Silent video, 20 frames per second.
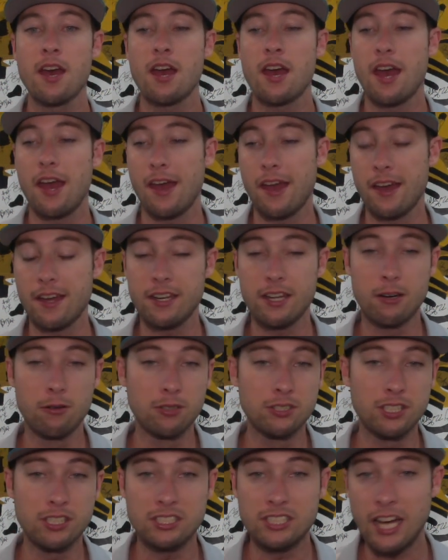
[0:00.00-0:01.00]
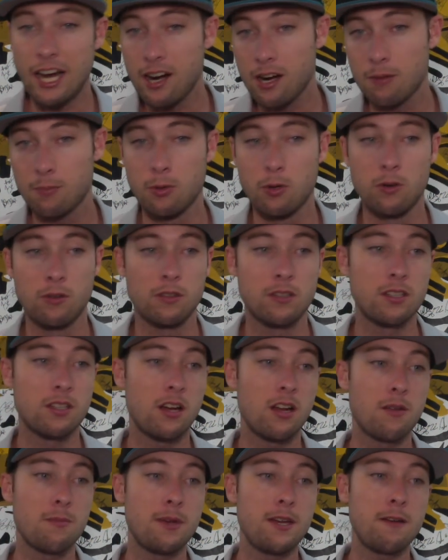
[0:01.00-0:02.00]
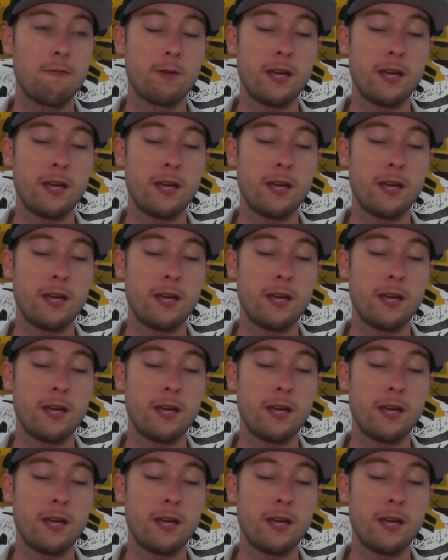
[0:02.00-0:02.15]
And it was just terrible. You know what I mean?